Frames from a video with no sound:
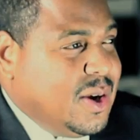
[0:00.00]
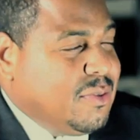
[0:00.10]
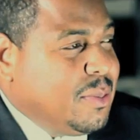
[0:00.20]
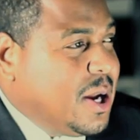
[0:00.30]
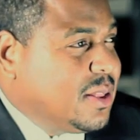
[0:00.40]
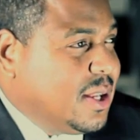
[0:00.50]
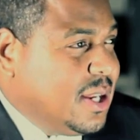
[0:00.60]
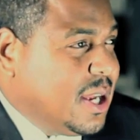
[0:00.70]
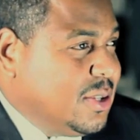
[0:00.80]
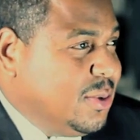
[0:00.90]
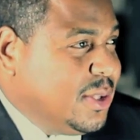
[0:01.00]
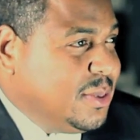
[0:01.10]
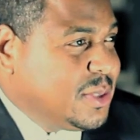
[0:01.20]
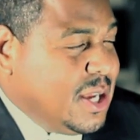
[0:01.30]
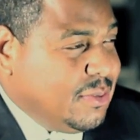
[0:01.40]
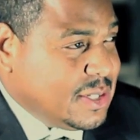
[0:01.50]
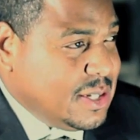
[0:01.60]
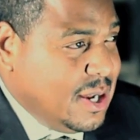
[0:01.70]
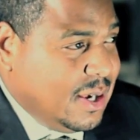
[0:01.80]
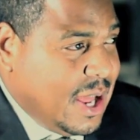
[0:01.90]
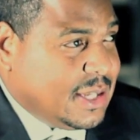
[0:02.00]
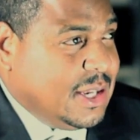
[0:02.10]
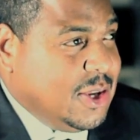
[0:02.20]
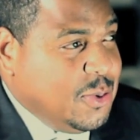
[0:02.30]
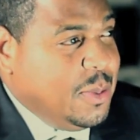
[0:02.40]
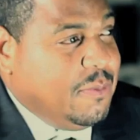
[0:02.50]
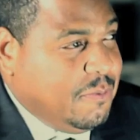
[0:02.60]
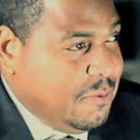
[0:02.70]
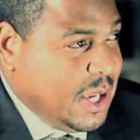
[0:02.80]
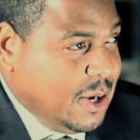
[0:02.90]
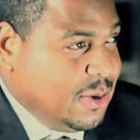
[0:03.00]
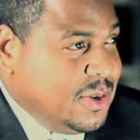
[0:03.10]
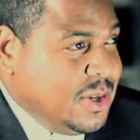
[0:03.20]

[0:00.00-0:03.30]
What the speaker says: everybody think they can do it themselves. It's nothing like the human feel